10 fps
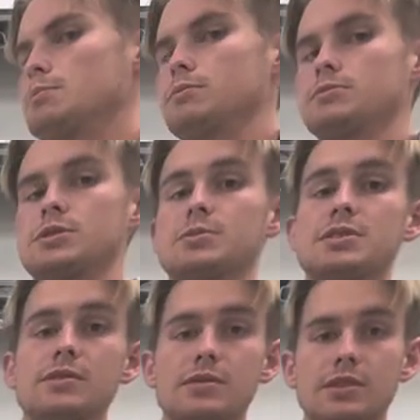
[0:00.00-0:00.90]

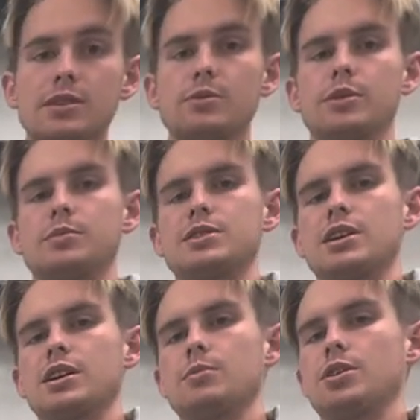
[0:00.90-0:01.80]
Specifically, we're going to be
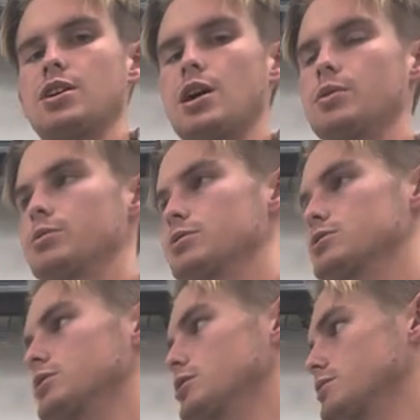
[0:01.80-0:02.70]
talking about how we would
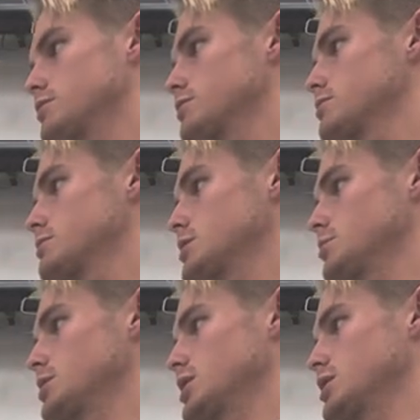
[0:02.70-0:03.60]
solve
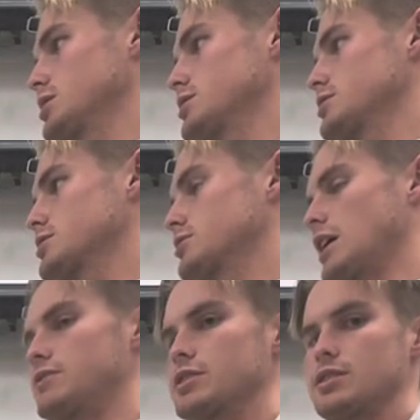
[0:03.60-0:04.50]
something like this
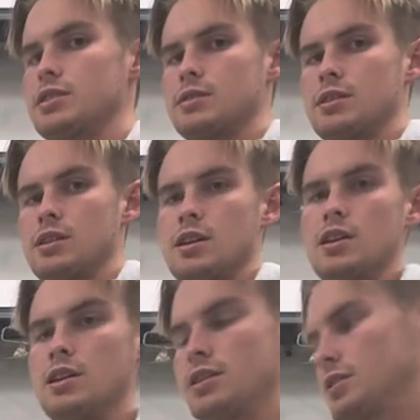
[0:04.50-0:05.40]
graphically.
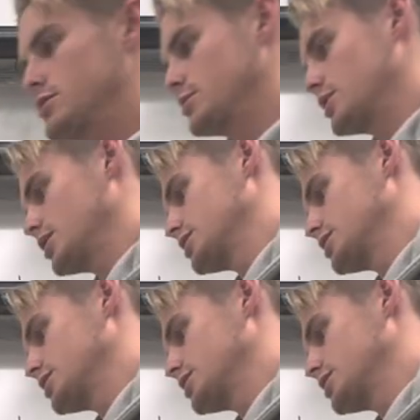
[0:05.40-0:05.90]
So we got